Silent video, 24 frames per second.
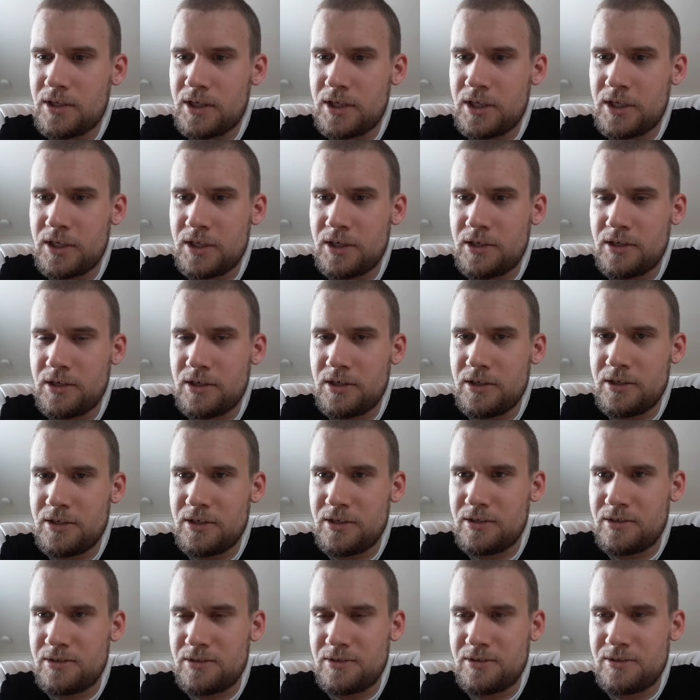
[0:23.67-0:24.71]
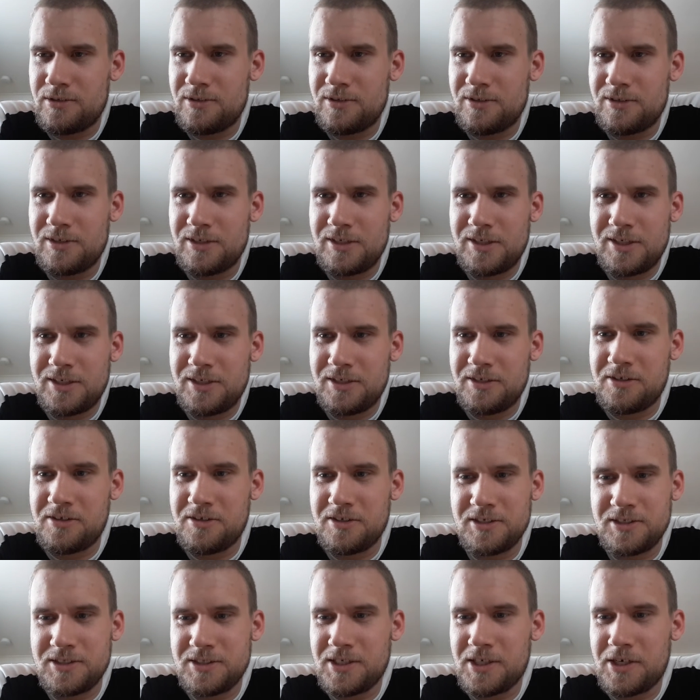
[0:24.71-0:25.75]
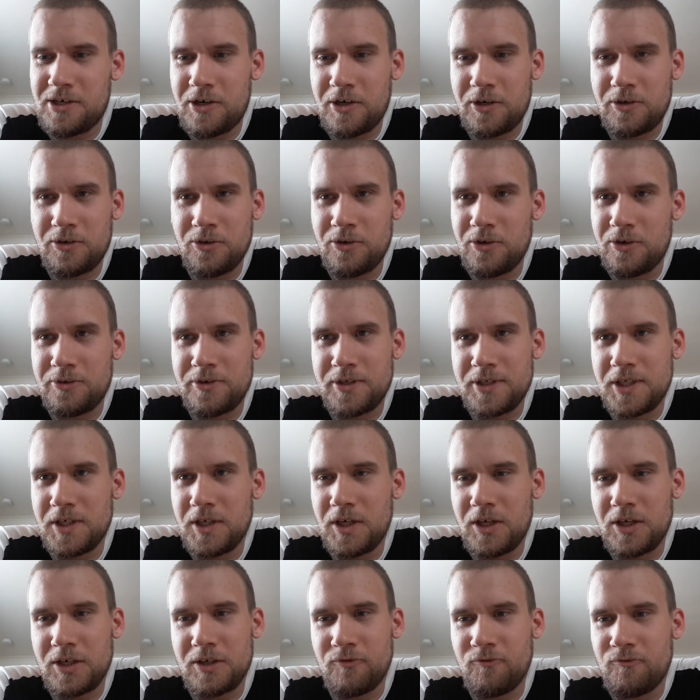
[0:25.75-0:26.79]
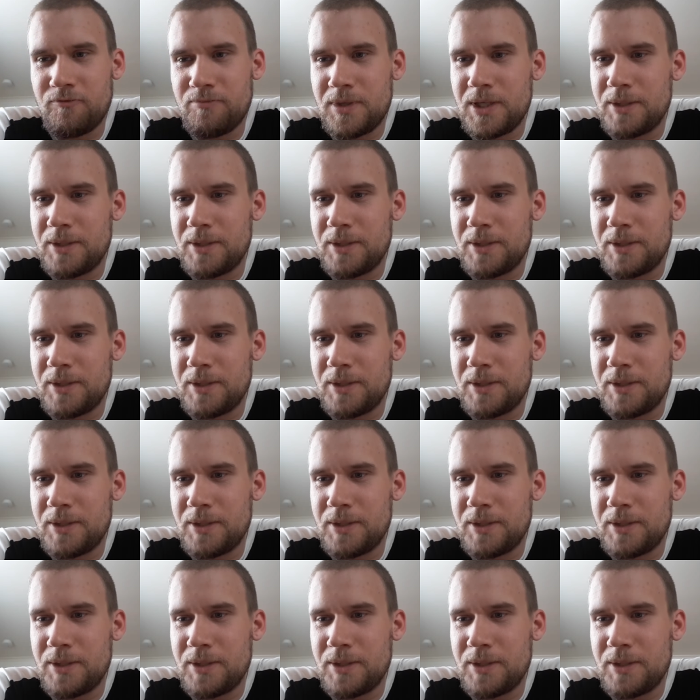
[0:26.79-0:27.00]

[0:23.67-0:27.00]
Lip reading: and there are already a lot of